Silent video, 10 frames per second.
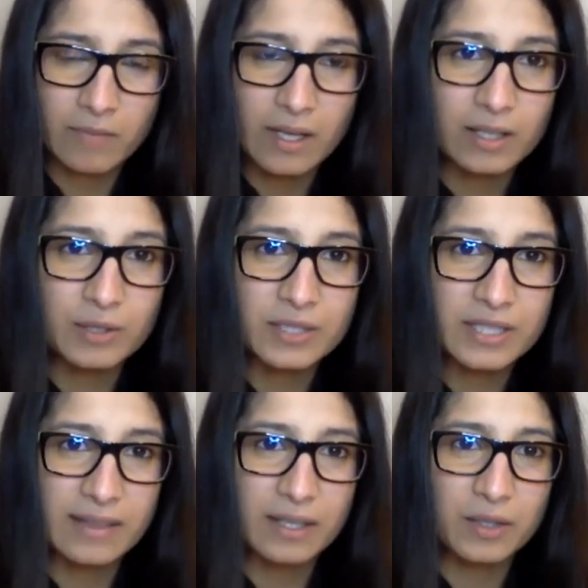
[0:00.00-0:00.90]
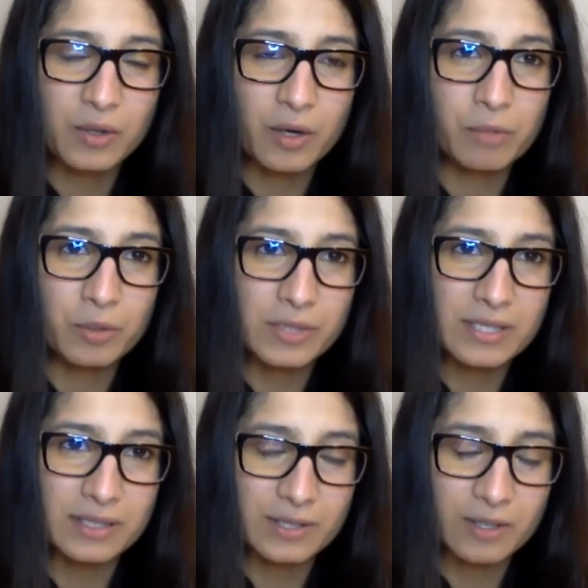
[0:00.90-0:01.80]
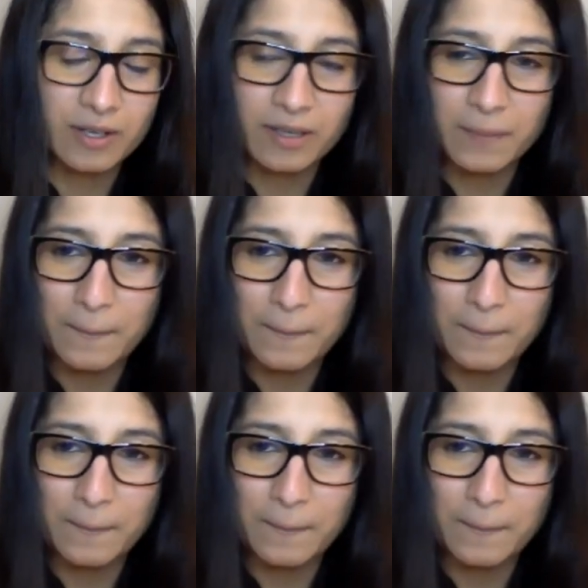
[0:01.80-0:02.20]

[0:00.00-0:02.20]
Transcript: Lucien, I think you're on mute still, sorry.